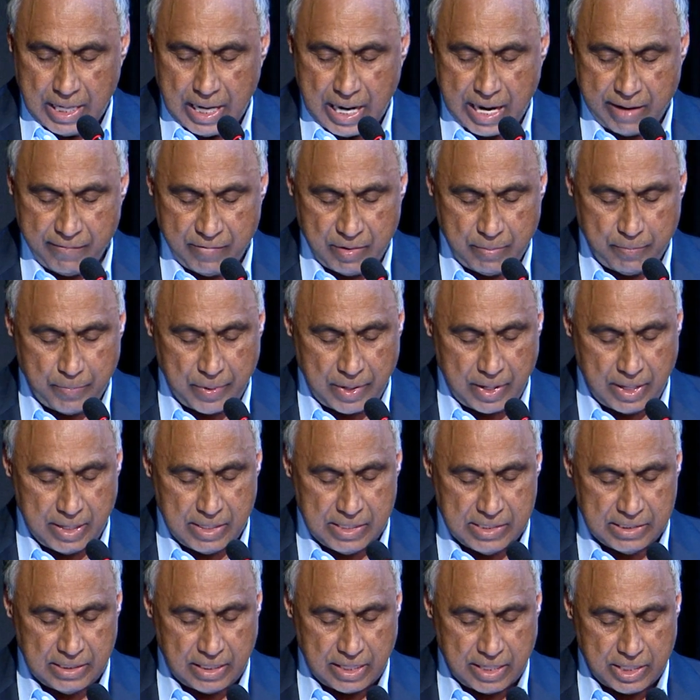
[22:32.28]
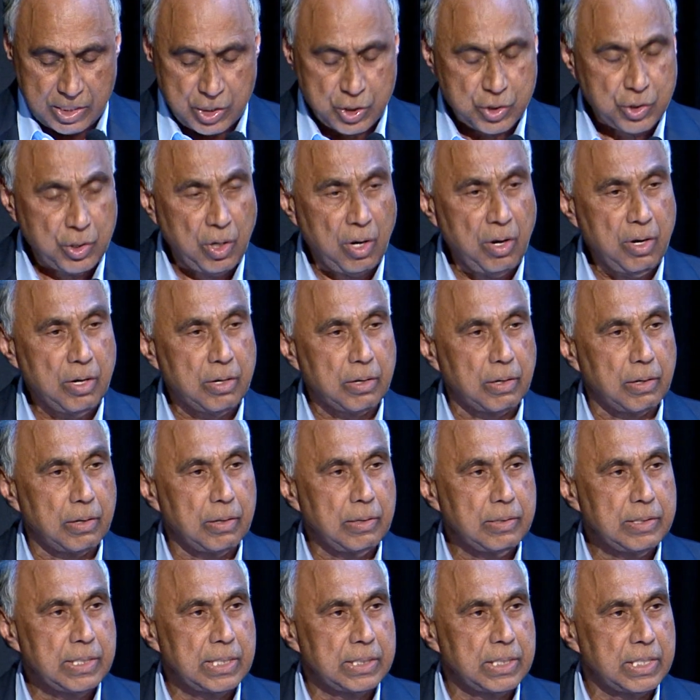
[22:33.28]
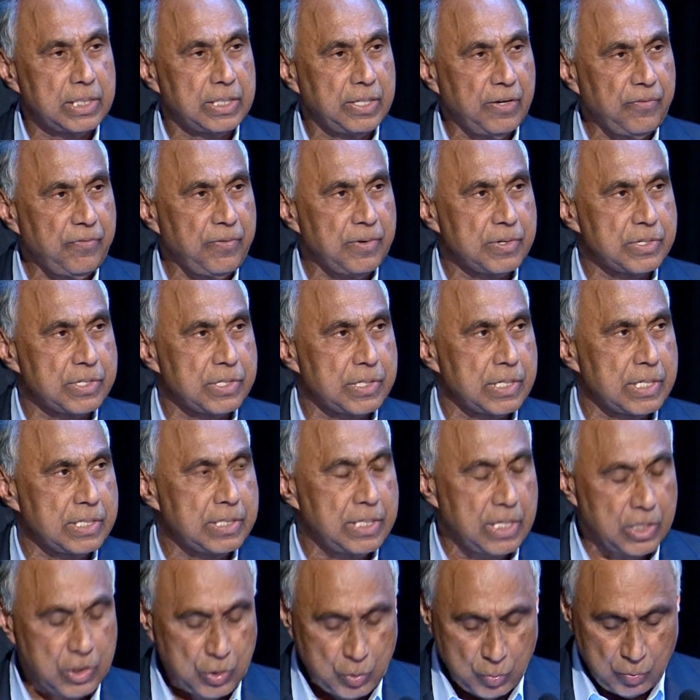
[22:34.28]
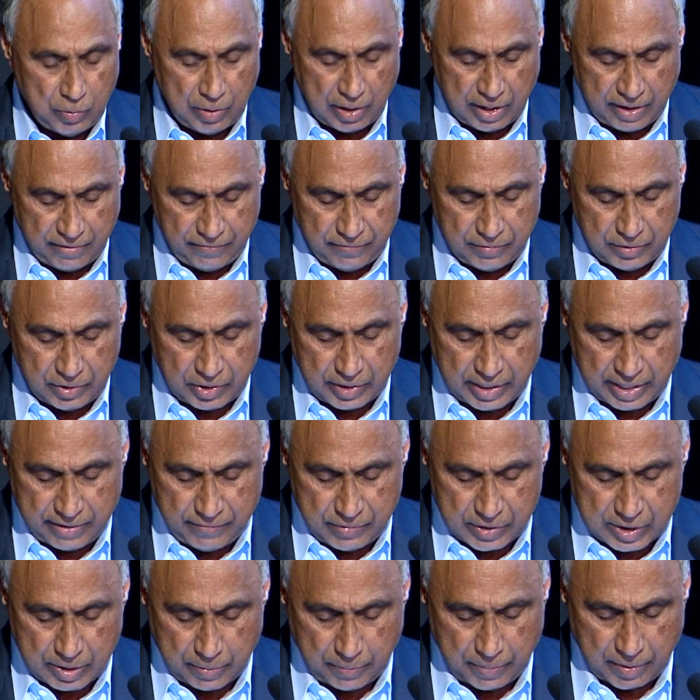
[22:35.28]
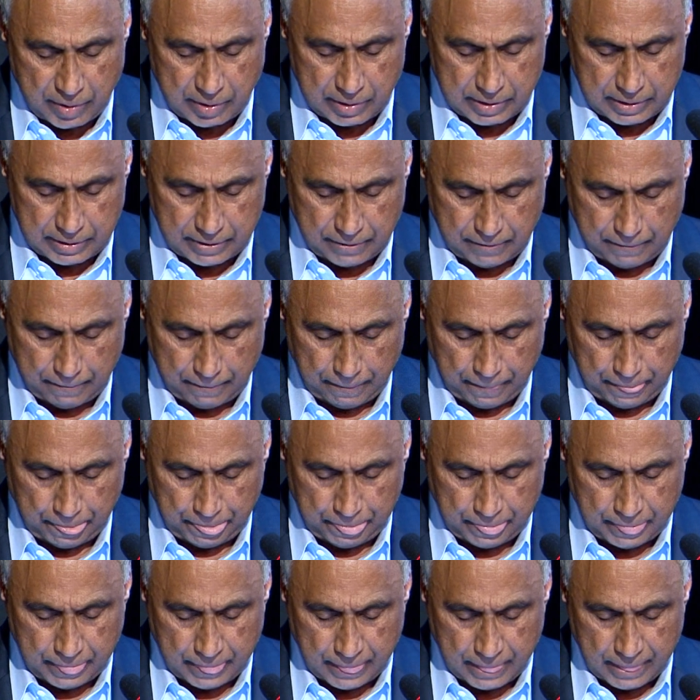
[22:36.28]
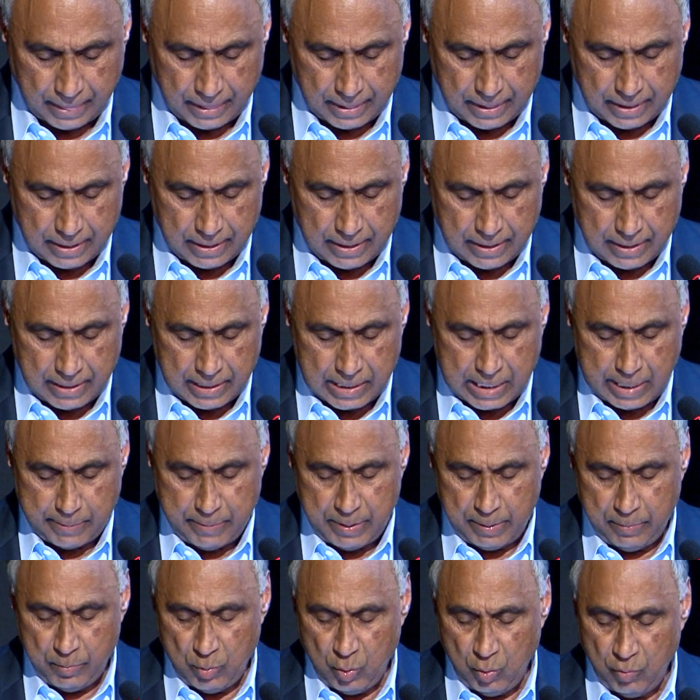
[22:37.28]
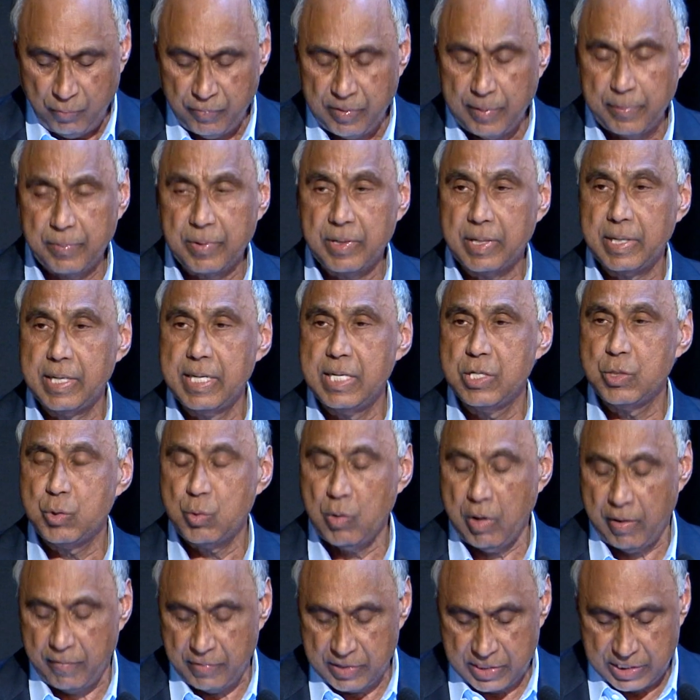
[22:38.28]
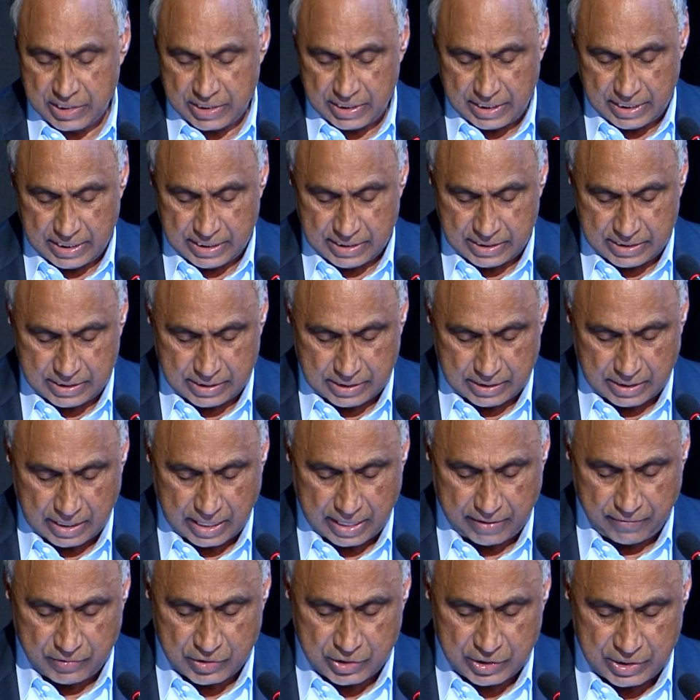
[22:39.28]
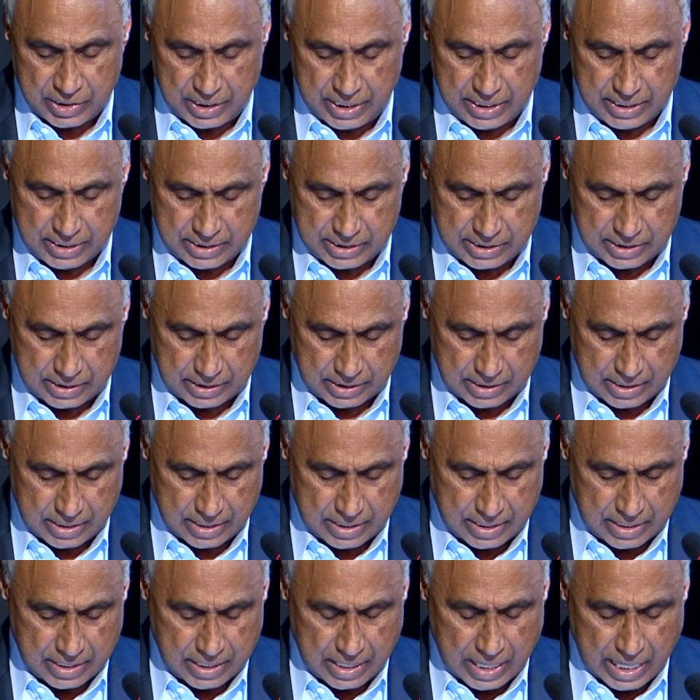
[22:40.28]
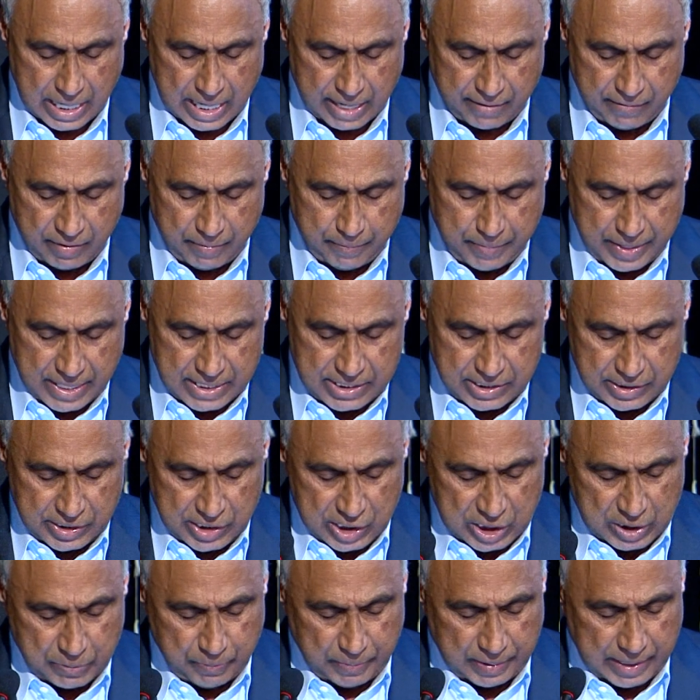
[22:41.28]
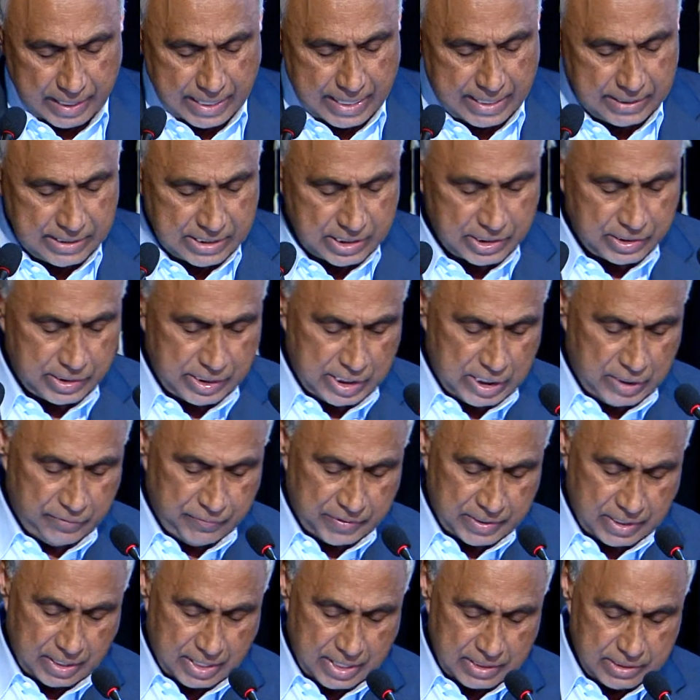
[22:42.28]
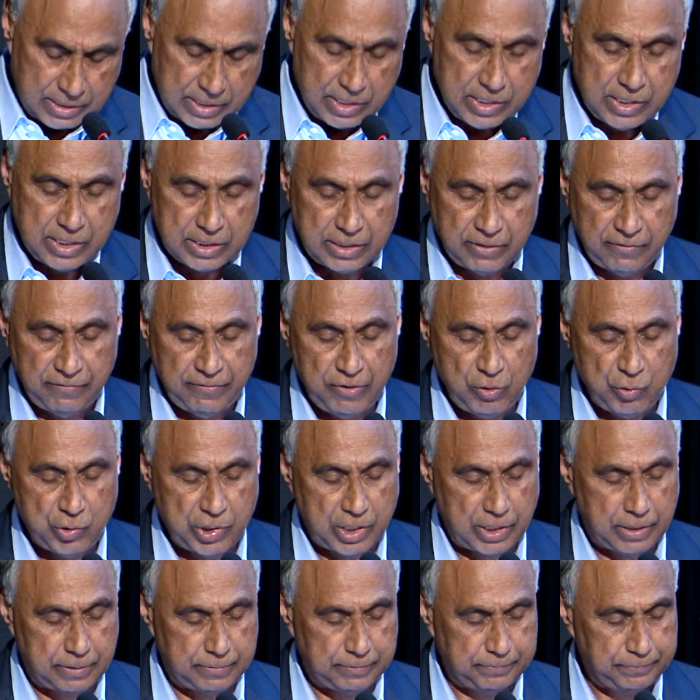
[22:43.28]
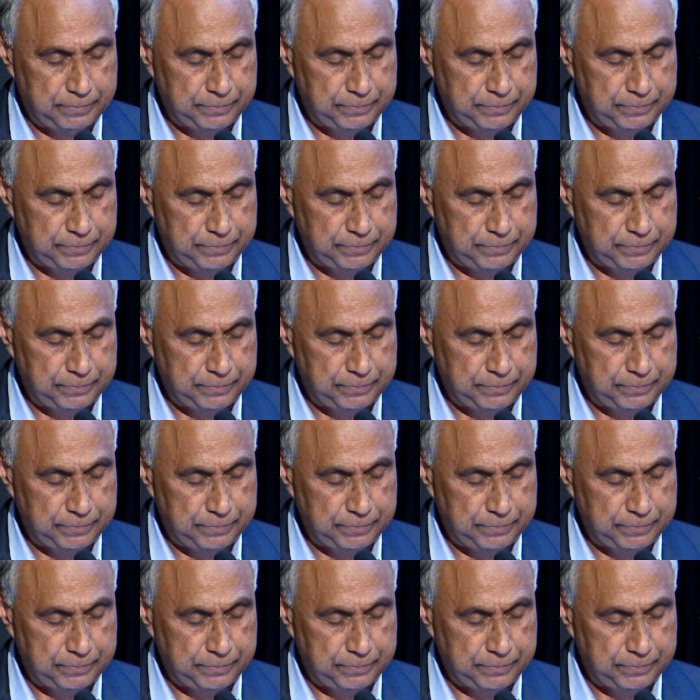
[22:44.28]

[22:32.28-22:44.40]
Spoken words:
Our bonds are stronger than the differences that too often drive us apart. Let me move from creeds to our seeds. Our seeds. Our best seeds plant the seeds for others in the future.